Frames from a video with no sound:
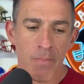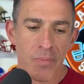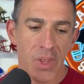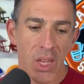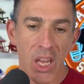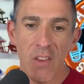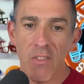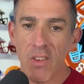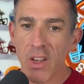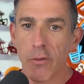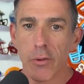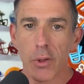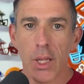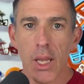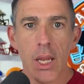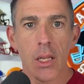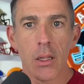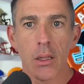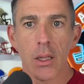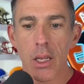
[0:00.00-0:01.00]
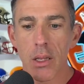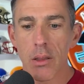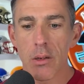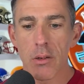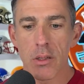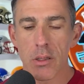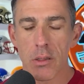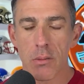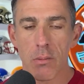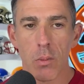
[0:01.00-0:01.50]
Even if legally
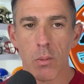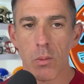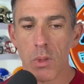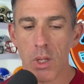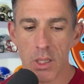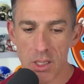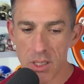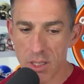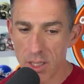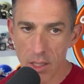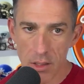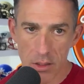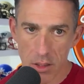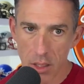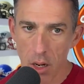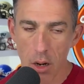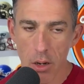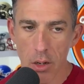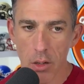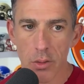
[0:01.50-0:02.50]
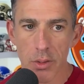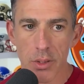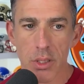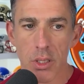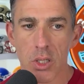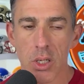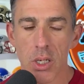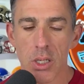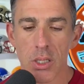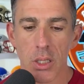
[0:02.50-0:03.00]
the article
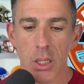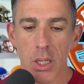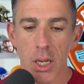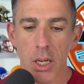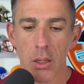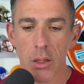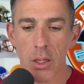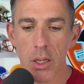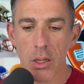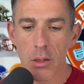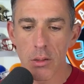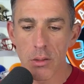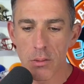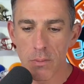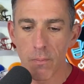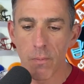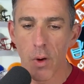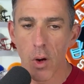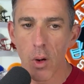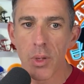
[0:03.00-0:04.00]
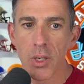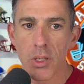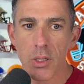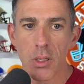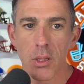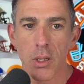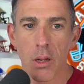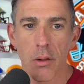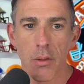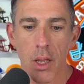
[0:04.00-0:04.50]
suggests legally there's verbiage
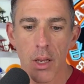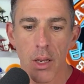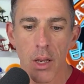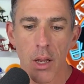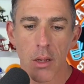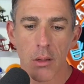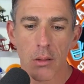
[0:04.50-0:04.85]
in there that